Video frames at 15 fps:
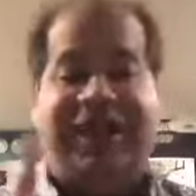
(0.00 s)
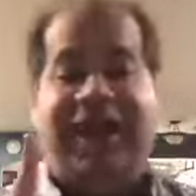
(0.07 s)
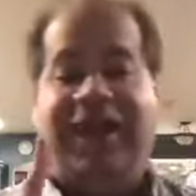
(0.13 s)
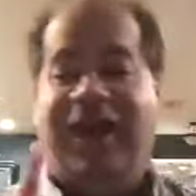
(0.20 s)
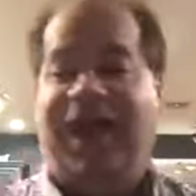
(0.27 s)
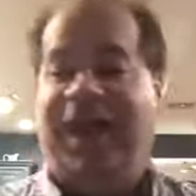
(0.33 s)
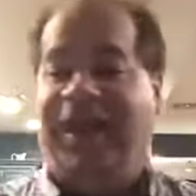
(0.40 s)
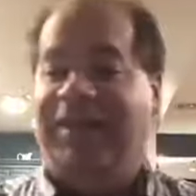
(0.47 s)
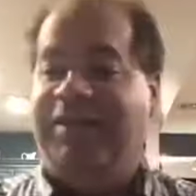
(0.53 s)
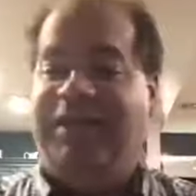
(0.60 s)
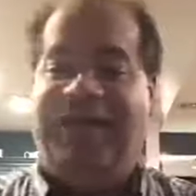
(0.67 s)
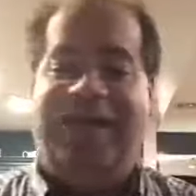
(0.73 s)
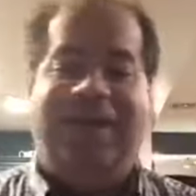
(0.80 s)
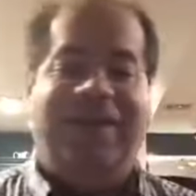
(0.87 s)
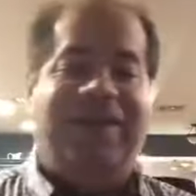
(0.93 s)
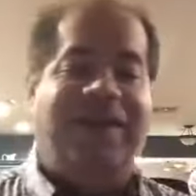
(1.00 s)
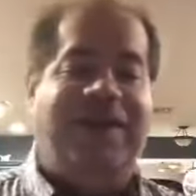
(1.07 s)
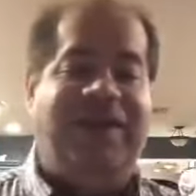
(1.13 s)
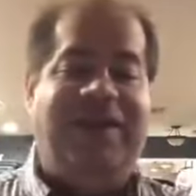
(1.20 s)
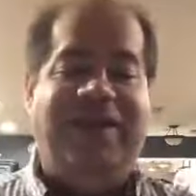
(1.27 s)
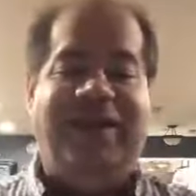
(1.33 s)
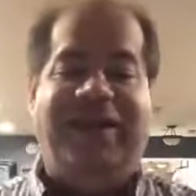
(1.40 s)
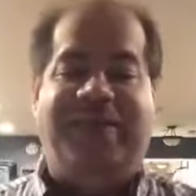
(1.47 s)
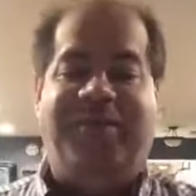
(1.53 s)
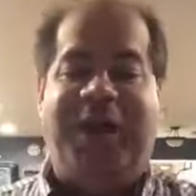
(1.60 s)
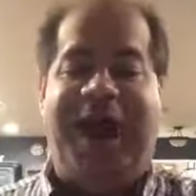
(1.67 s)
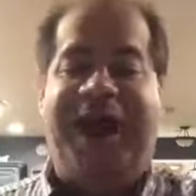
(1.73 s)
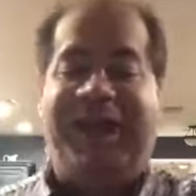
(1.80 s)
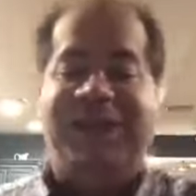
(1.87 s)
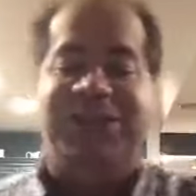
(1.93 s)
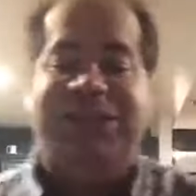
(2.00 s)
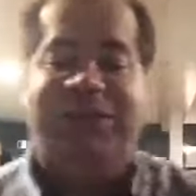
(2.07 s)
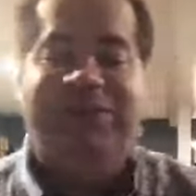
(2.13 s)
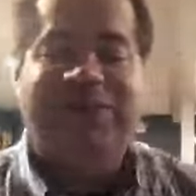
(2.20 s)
I, I the the the packaging